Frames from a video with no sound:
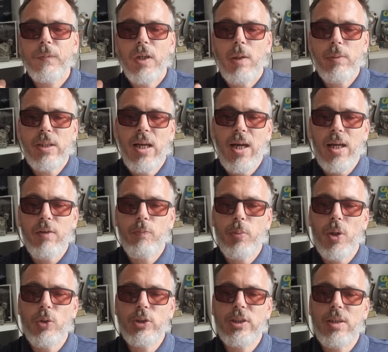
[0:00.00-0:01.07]
and Cardiff
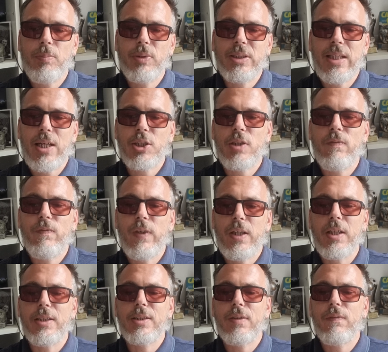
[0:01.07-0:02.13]
posted possession
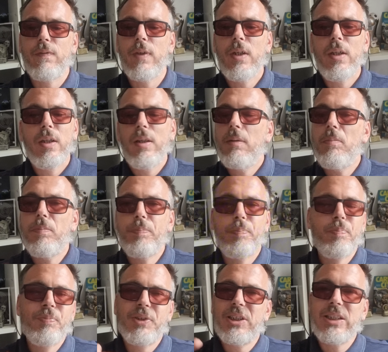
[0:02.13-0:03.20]
figures of
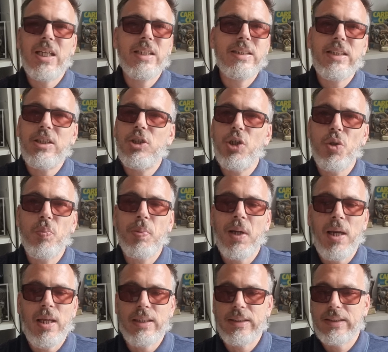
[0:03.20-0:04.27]
62
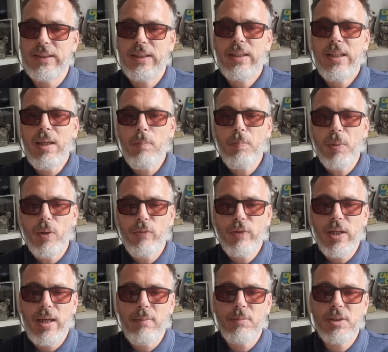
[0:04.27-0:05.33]
plus in both
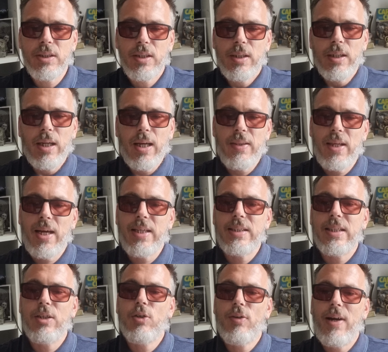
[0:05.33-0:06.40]
games, and that is
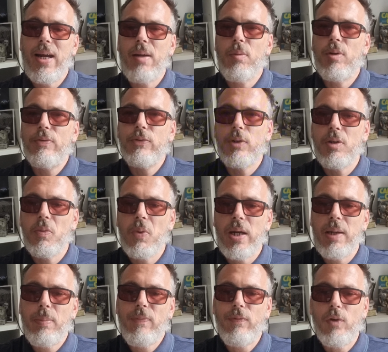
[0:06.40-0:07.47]
incredible for an
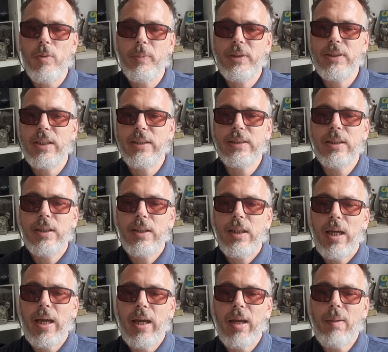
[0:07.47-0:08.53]
away performances.
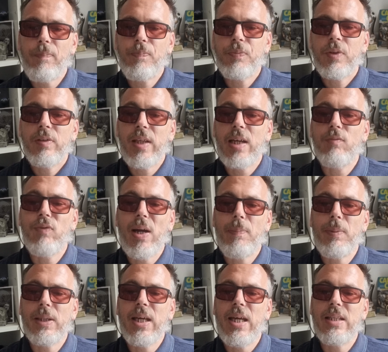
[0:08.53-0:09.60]
They can
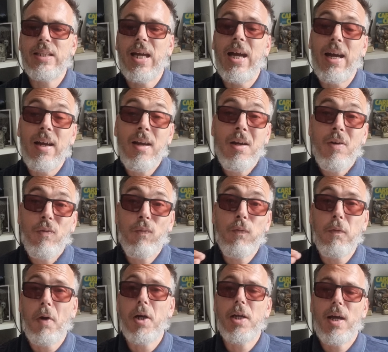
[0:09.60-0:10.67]
replicate that
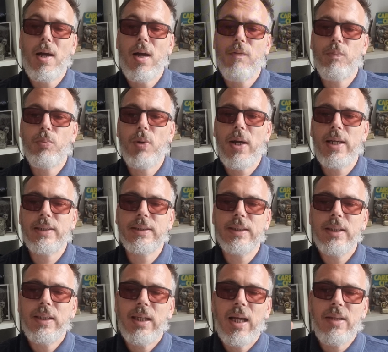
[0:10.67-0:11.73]
front half press,
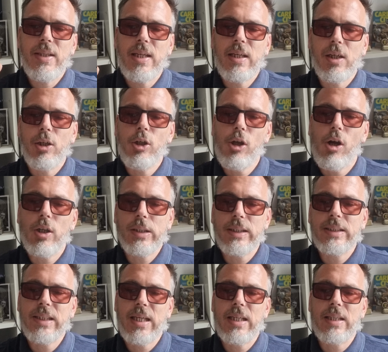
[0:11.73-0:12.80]
and they can lock the
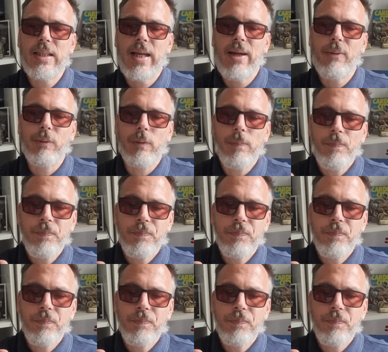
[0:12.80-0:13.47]
centre down,